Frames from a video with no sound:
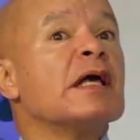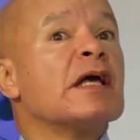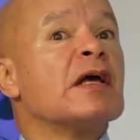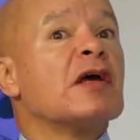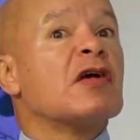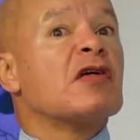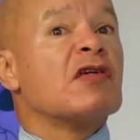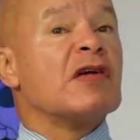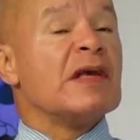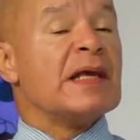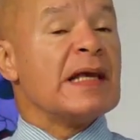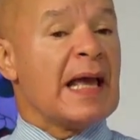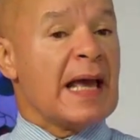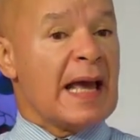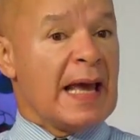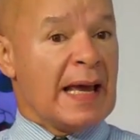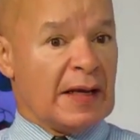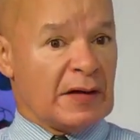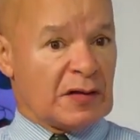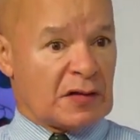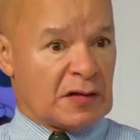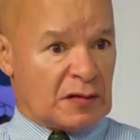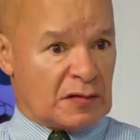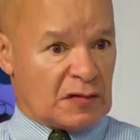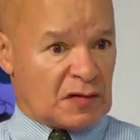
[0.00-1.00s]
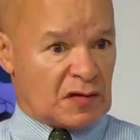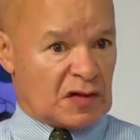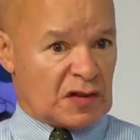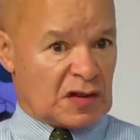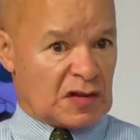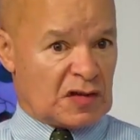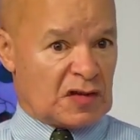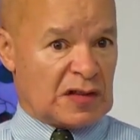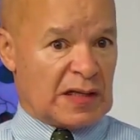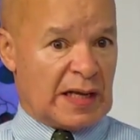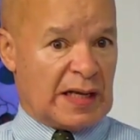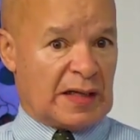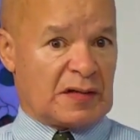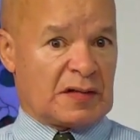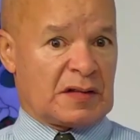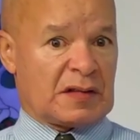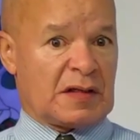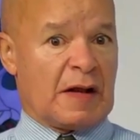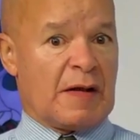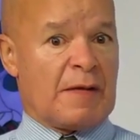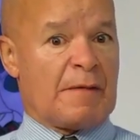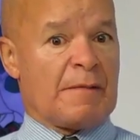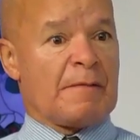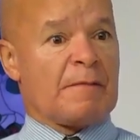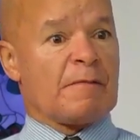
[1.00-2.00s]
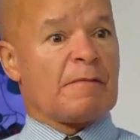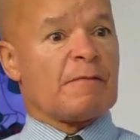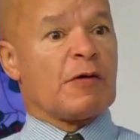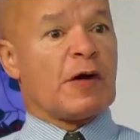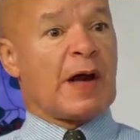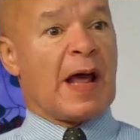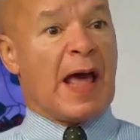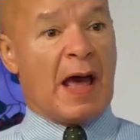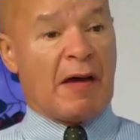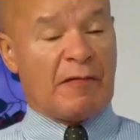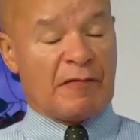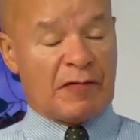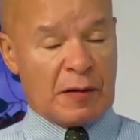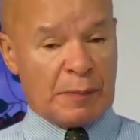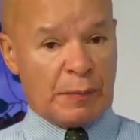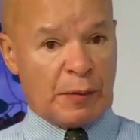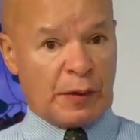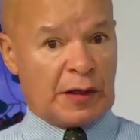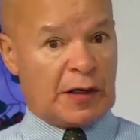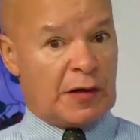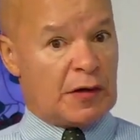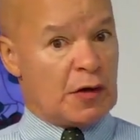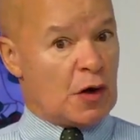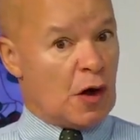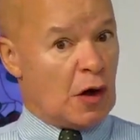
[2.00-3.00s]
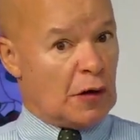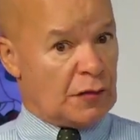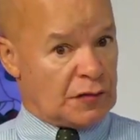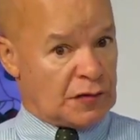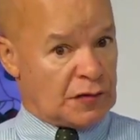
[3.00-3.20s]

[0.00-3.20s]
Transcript: create success for everybody, not